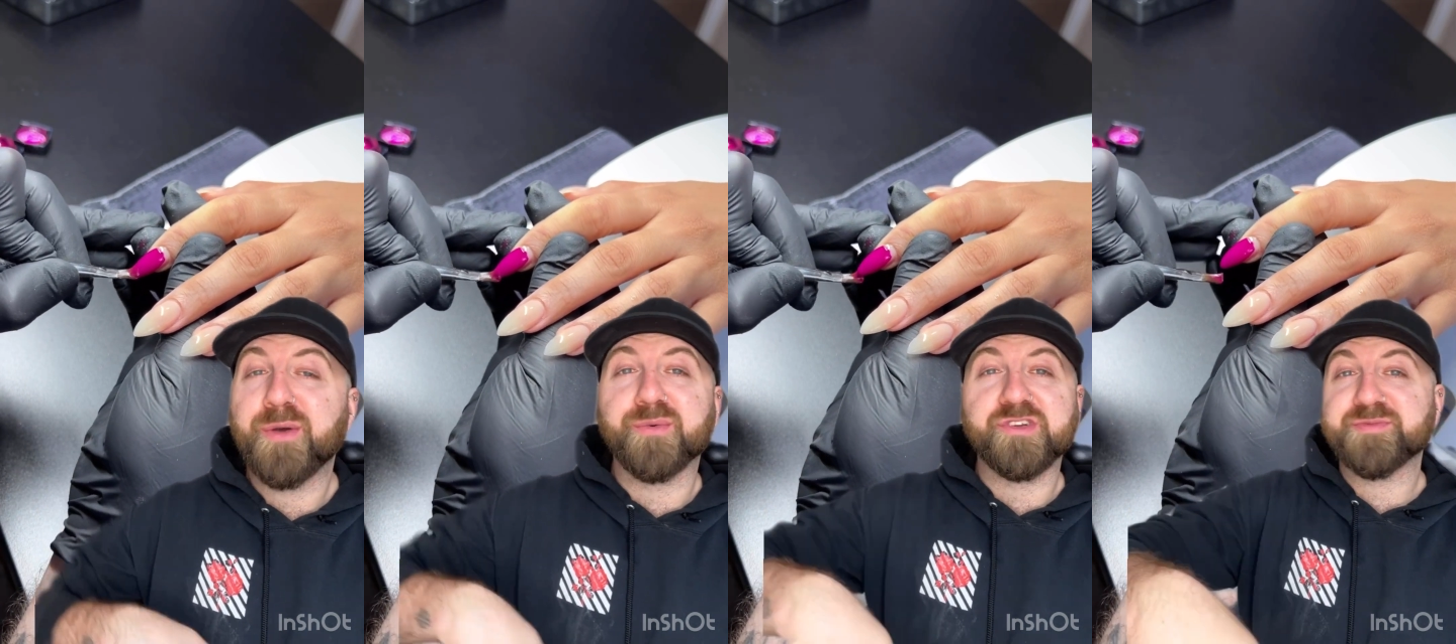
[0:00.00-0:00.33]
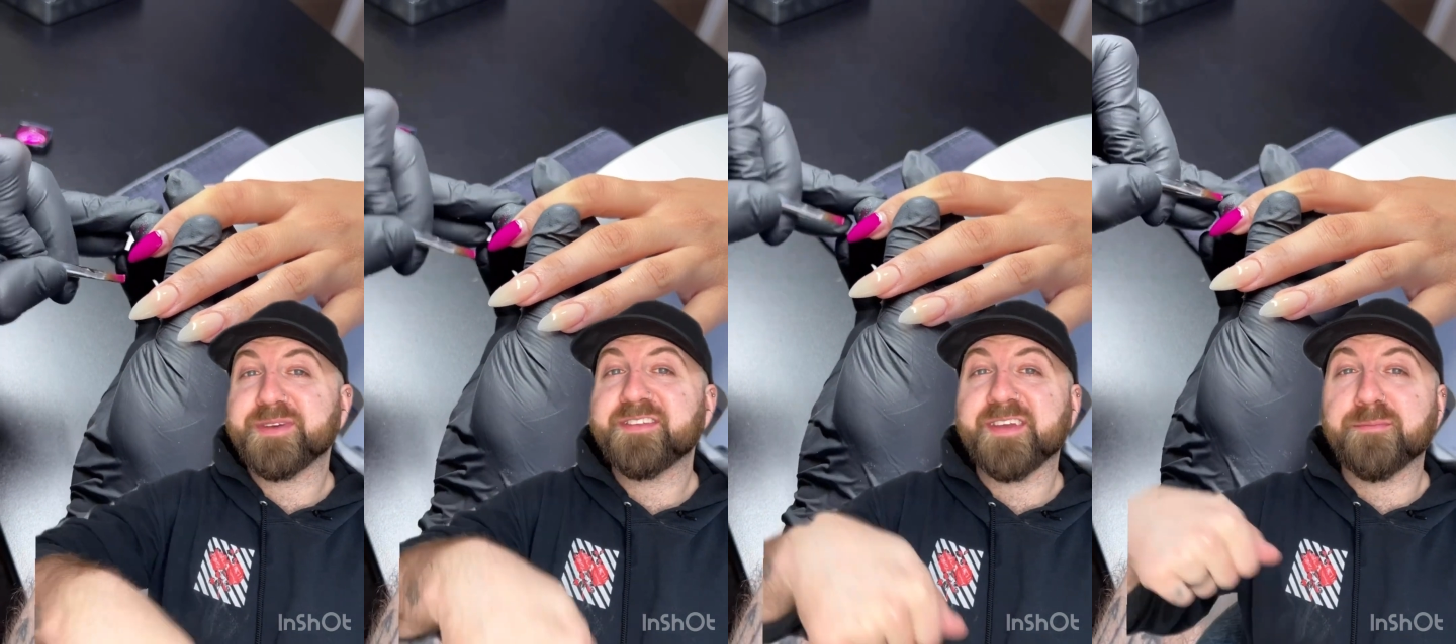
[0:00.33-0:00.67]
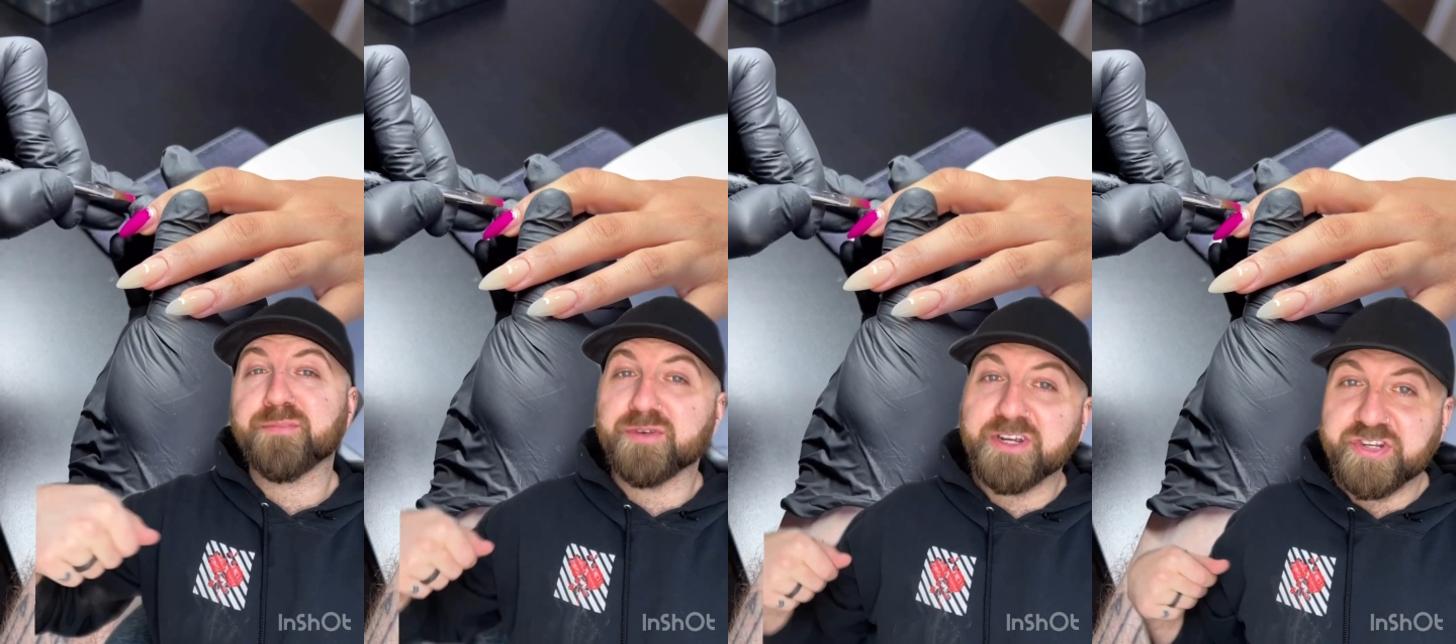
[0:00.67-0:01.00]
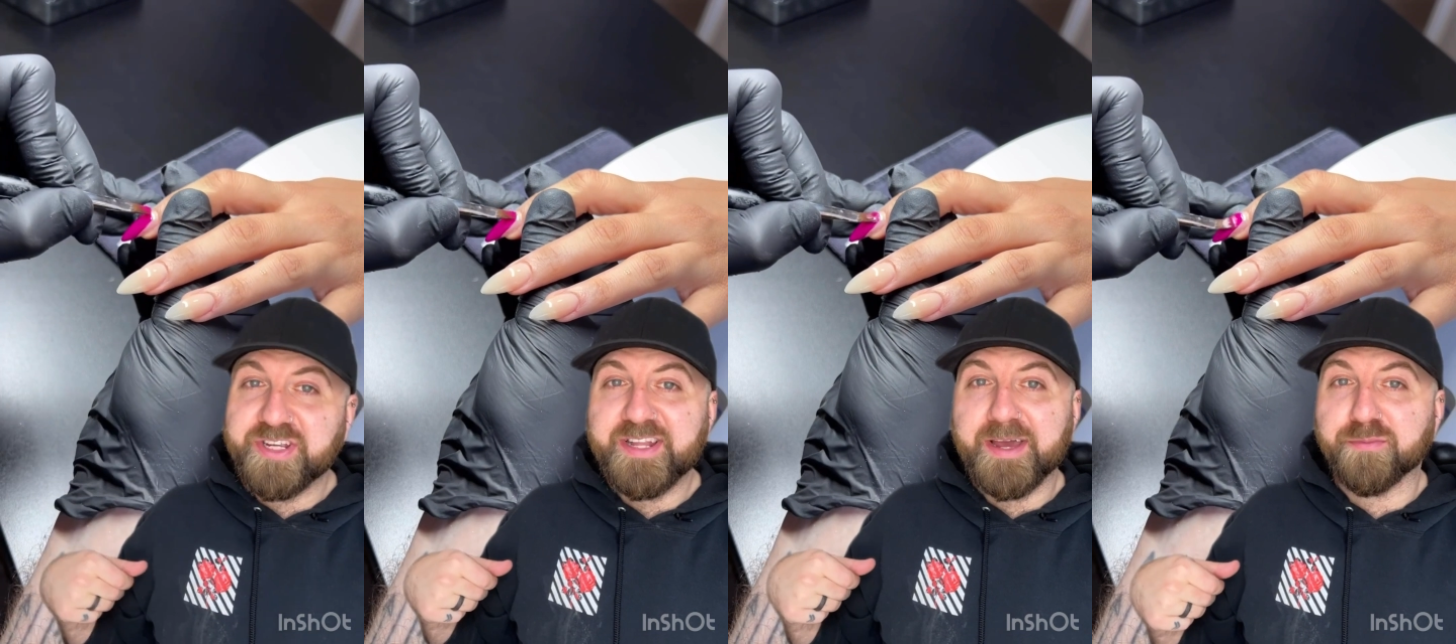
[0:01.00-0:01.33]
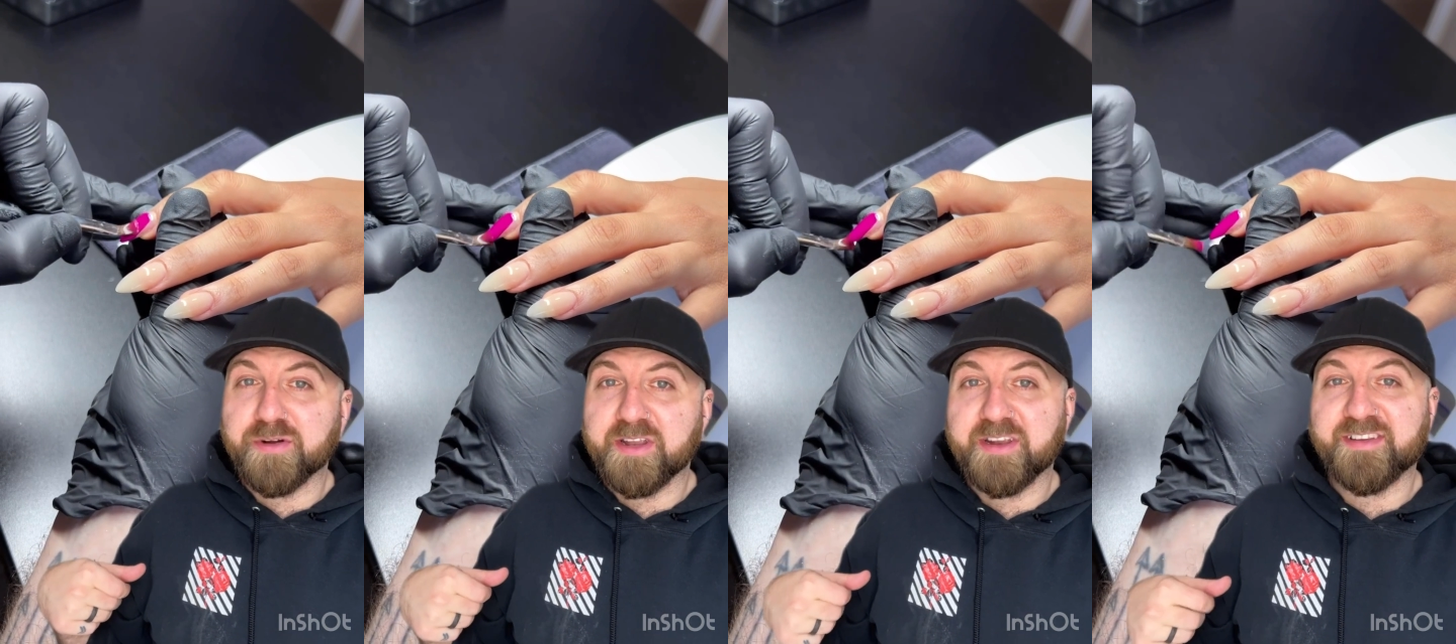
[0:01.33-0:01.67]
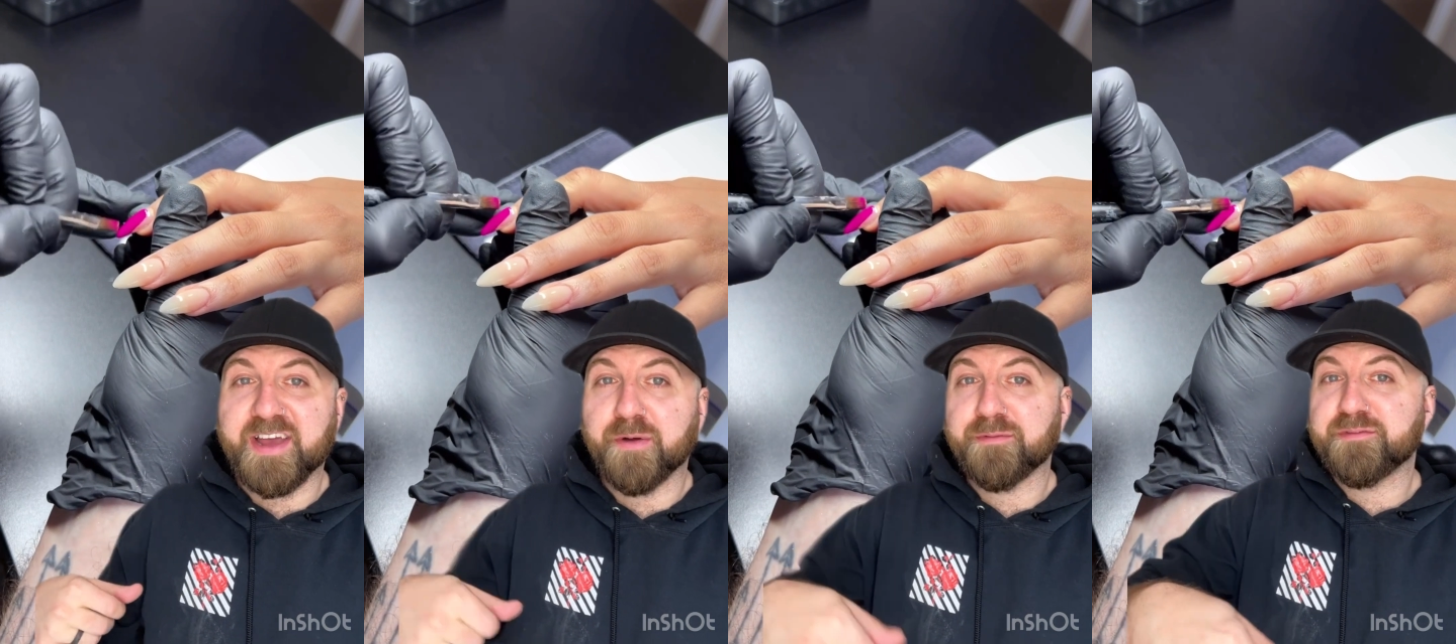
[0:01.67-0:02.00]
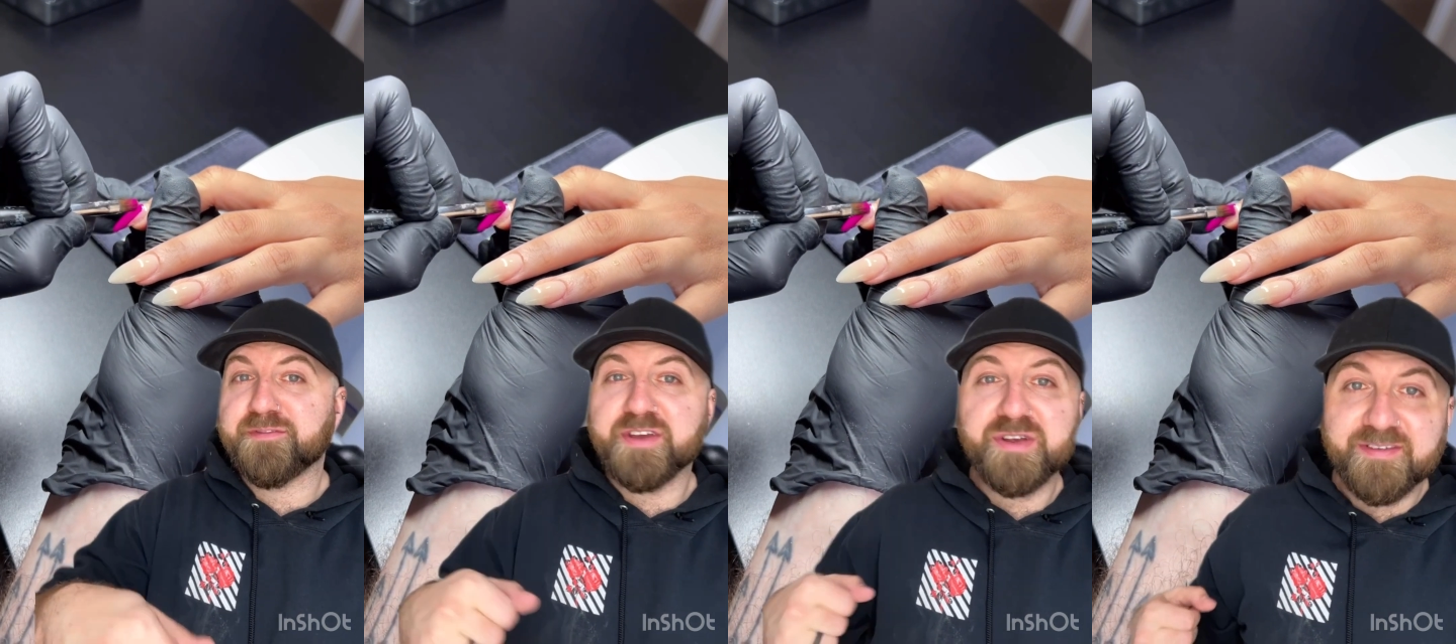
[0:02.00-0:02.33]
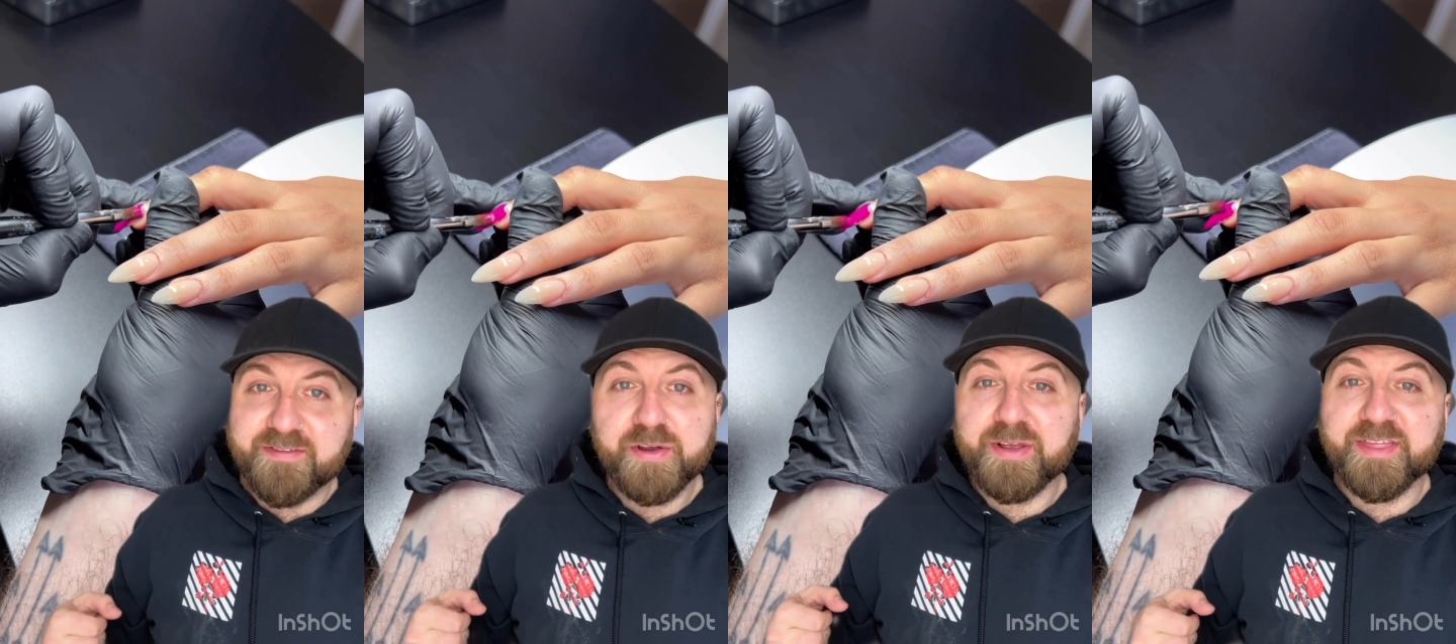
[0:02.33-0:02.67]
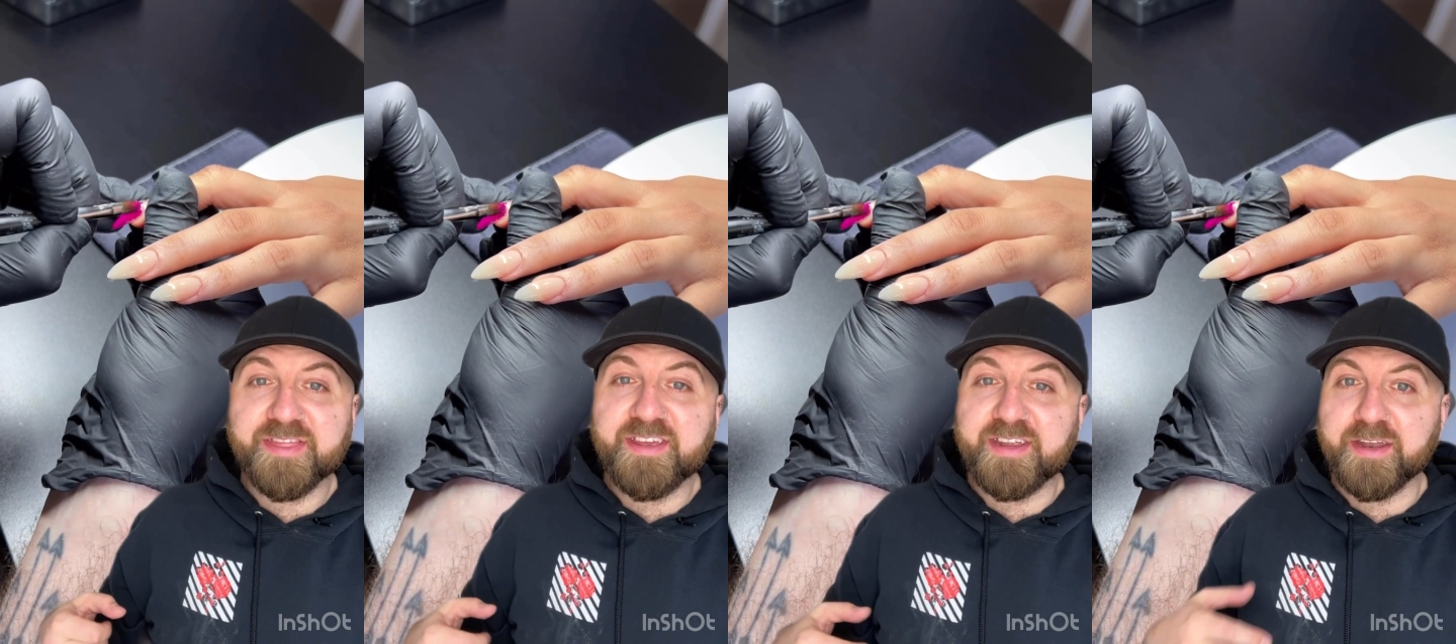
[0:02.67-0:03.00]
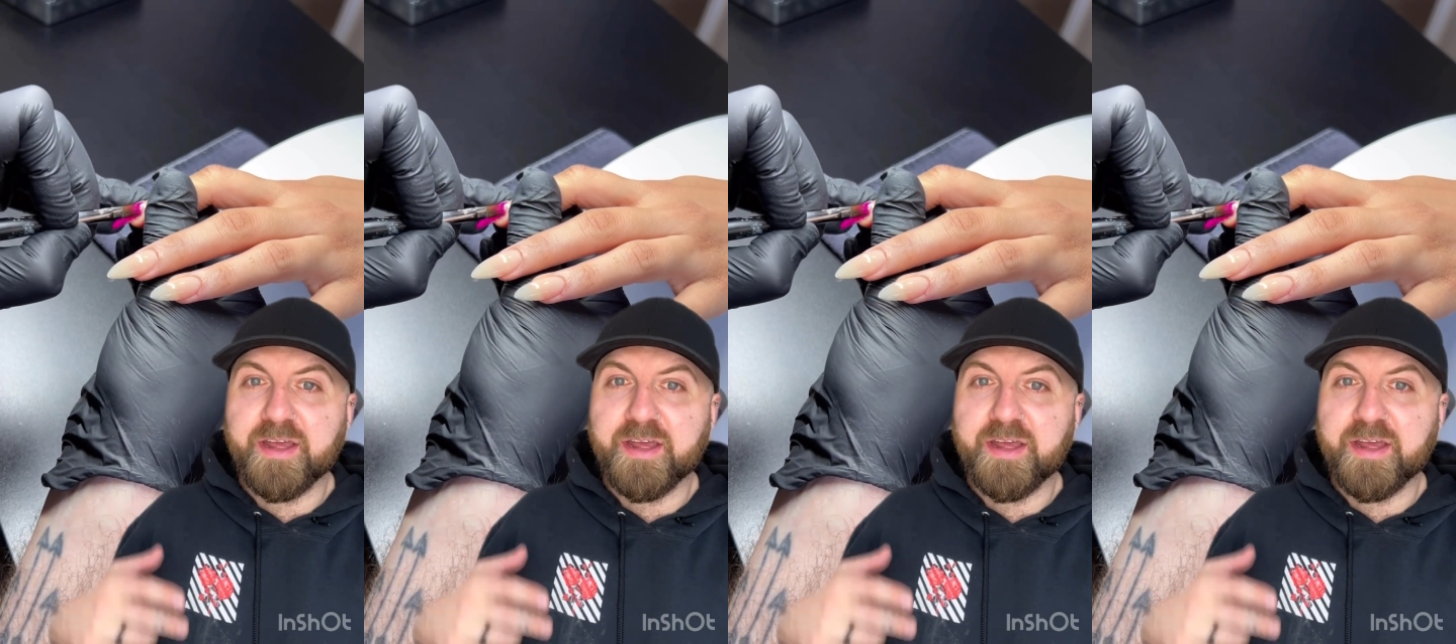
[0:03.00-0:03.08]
which means I'm brushing that product out very, very thin,